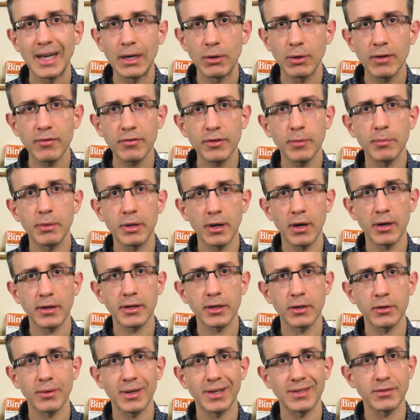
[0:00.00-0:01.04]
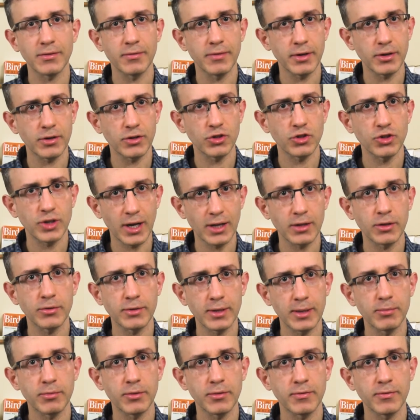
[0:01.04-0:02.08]
Now, if the binocular has a very
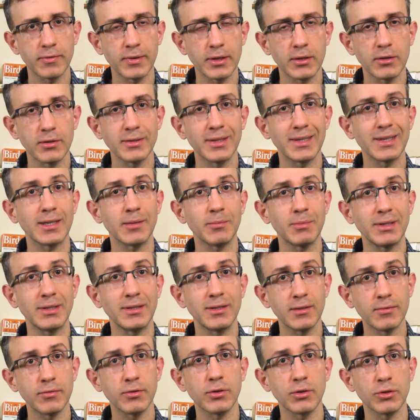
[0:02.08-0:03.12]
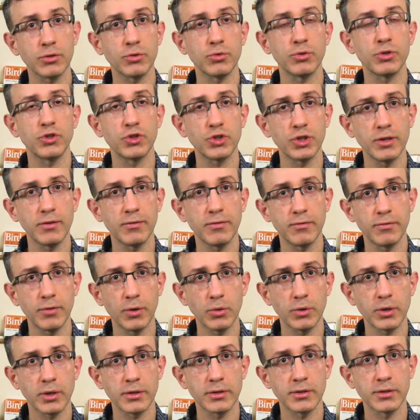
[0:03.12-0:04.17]
shallow depth of field, it can be difficult to achieve
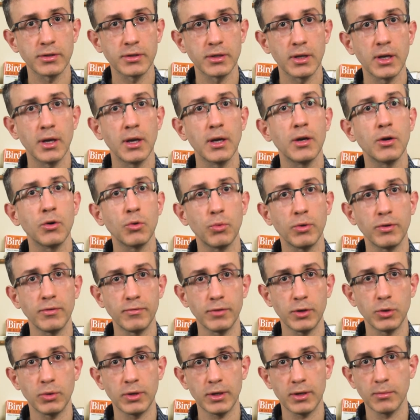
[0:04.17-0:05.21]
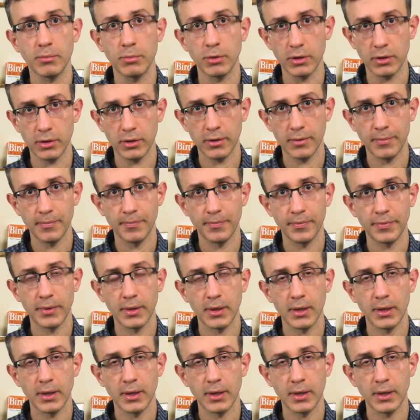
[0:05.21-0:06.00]
focus when viewing a bird.